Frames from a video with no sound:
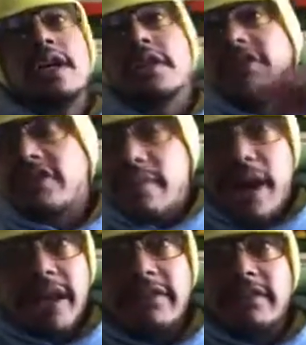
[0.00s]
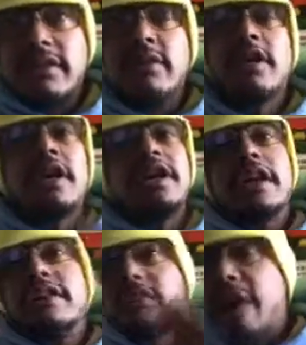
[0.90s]
the Semites, you know,
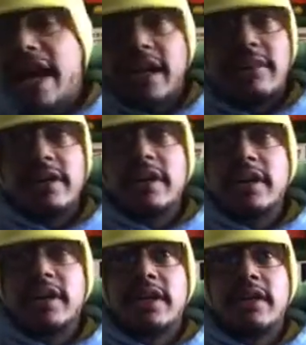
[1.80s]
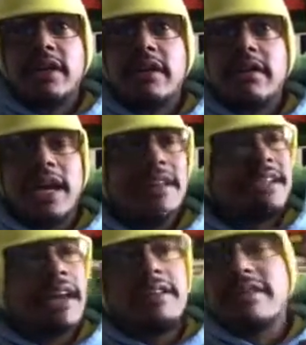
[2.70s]
the Hispanic community. Okay,
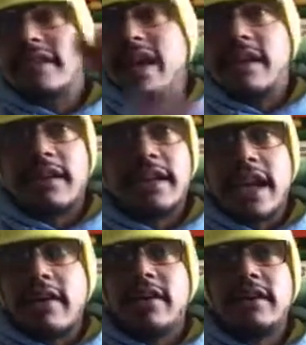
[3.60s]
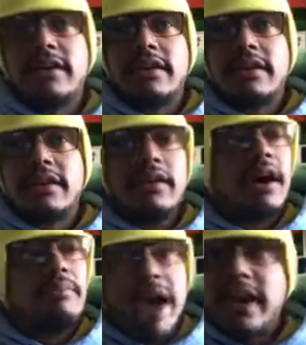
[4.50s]
shout out to Santa Clara County. You know,
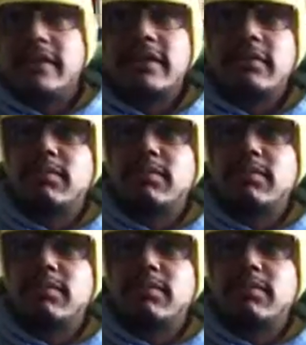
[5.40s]
I'm mad at